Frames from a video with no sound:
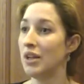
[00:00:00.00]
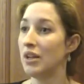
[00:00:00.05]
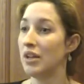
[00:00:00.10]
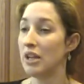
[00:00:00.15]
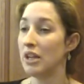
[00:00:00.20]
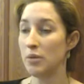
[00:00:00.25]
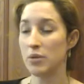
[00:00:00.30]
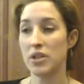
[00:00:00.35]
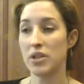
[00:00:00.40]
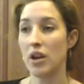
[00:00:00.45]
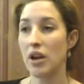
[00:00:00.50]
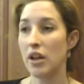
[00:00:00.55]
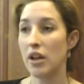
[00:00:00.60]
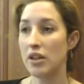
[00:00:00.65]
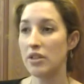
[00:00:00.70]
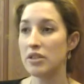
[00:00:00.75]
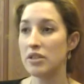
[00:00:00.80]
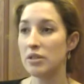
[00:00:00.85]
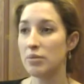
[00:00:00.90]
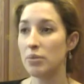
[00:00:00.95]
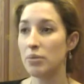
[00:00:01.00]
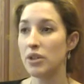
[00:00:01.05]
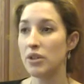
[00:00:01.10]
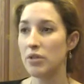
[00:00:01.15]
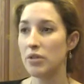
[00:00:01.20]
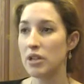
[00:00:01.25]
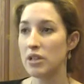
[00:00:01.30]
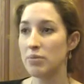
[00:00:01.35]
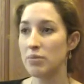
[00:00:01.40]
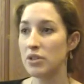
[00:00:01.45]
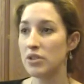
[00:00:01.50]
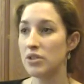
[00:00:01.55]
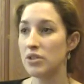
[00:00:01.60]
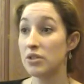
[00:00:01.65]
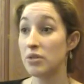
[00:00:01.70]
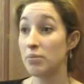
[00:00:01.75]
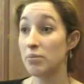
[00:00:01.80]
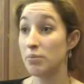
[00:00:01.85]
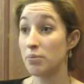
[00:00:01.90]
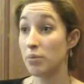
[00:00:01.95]
It was highlighted by the Greater
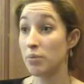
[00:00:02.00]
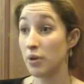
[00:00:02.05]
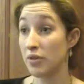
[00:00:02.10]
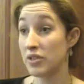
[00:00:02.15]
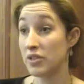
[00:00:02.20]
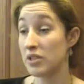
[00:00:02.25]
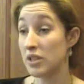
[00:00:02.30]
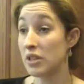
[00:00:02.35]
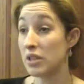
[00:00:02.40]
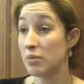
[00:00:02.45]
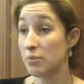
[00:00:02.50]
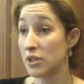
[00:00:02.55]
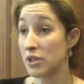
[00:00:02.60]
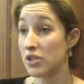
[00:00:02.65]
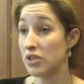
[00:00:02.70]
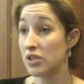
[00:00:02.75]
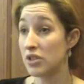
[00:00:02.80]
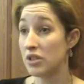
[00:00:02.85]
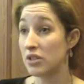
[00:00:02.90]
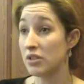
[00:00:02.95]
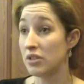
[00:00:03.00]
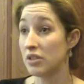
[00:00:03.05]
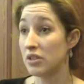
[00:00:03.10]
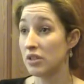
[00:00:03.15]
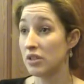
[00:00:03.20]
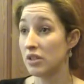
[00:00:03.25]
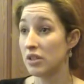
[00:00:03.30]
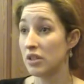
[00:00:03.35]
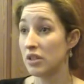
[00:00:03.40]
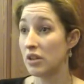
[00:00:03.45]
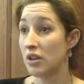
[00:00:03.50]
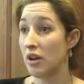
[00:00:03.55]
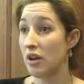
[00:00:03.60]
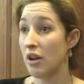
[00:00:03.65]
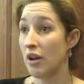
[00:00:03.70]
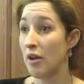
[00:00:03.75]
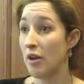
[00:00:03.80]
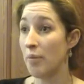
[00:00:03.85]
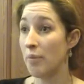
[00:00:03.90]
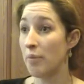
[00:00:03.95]
Manchester Poverty Commission,
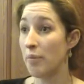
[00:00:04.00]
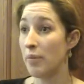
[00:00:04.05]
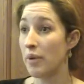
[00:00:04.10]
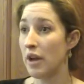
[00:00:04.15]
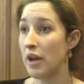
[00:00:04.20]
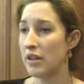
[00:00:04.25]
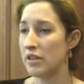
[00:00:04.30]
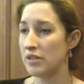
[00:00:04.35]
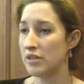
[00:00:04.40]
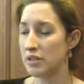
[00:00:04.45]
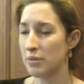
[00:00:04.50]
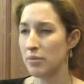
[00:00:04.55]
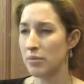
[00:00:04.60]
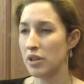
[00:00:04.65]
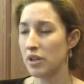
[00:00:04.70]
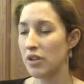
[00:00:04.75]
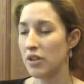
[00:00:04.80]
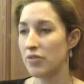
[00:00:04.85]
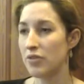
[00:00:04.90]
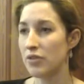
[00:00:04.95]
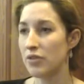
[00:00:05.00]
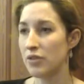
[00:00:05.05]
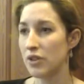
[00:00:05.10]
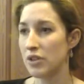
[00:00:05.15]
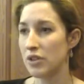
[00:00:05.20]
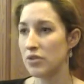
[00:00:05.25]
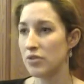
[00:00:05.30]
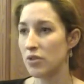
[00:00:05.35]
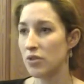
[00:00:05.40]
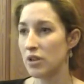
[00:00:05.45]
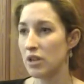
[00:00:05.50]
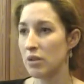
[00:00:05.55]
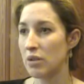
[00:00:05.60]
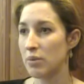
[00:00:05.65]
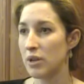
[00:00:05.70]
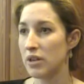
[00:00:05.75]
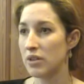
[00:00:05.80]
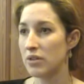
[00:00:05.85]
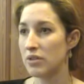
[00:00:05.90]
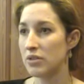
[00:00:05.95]
and it's something I feel very strongly
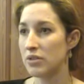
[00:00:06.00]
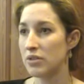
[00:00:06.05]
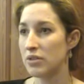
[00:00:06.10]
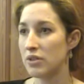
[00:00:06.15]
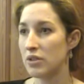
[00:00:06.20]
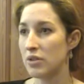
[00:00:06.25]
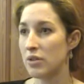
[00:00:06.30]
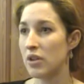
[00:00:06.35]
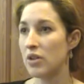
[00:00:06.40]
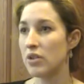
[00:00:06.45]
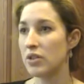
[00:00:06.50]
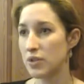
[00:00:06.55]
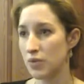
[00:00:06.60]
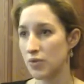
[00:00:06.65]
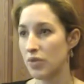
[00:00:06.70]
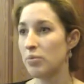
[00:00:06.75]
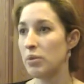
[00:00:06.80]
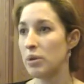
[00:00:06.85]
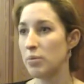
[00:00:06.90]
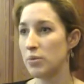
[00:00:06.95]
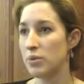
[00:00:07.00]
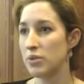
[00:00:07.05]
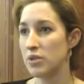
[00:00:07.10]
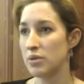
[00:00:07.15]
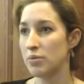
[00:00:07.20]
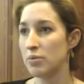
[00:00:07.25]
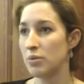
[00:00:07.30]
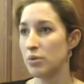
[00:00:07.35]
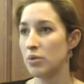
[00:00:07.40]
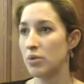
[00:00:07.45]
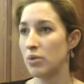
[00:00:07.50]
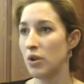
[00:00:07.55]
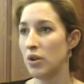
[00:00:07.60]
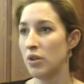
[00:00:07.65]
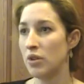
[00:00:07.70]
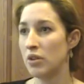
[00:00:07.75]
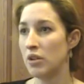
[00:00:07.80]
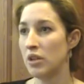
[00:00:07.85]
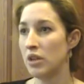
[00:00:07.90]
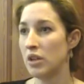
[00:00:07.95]
about, so I asked for members' support
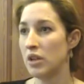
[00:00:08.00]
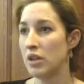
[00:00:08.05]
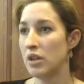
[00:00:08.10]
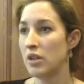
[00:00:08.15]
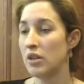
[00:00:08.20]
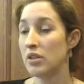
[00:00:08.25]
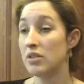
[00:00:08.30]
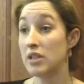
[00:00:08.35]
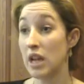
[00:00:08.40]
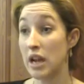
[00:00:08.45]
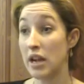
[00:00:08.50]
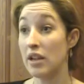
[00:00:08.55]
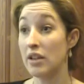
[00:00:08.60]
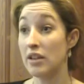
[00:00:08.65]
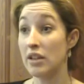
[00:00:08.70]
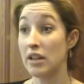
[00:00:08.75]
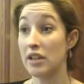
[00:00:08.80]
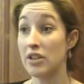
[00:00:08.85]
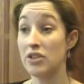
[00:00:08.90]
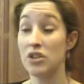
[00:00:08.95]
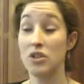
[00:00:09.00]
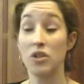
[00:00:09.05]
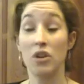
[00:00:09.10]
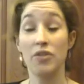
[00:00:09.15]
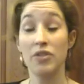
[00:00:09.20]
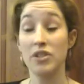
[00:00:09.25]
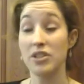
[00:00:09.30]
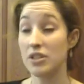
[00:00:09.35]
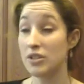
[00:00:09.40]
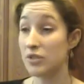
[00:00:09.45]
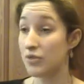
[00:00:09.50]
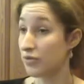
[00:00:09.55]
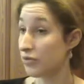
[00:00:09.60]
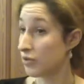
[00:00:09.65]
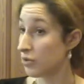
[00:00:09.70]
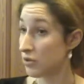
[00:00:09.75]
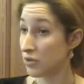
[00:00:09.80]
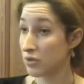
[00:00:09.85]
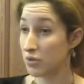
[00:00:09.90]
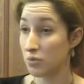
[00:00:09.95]
on tackling that issue. Obviously it's
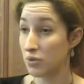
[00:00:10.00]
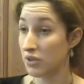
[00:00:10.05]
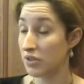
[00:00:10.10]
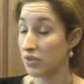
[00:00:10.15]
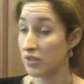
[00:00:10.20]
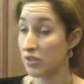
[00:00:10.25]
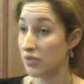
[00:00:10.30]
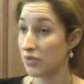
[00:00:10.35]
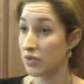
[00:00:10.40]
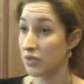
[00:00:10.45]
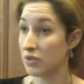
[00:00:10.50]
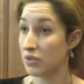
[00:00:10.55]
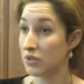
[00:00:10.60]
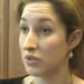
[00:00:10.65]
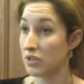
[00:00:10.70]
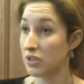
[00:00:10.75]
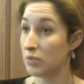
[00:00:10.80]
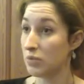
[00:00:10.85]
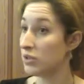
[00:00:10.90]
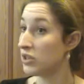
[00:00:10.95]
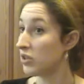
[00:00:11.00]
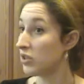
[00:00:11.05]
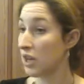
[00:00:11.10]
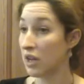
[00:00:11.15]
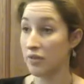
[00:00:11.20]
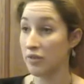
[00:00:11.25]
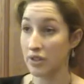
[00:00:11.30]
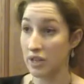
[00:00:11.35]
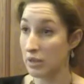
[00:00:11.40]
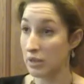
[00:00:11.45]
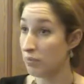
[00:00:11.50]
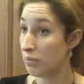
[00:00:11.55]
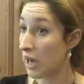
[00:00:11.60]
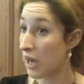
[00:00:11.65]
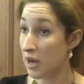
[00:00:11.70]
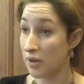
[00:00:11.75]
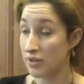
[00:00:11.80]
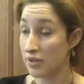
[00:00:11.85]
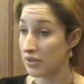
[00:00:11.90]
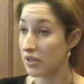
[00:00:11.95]
fraught with difficulties, we don't have any
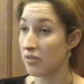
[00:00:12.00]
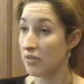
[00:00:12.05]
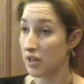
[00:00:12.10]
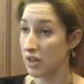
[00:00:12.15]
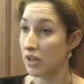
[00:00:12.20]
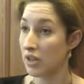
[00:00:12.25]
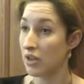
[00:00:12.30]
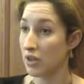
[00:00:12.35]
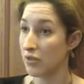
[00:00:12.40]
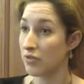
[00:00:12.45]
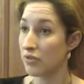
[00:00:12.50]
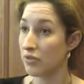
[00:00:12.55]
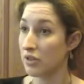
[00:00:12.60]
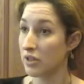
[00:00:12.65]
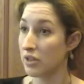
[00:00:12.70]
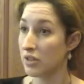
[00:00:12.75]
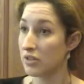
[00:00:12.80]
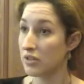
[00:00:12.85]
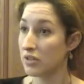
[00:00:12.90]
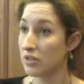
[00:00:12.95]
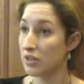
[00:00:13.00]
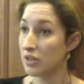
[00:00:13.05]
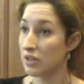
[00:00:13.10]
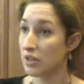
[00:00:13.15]
powers directly over it,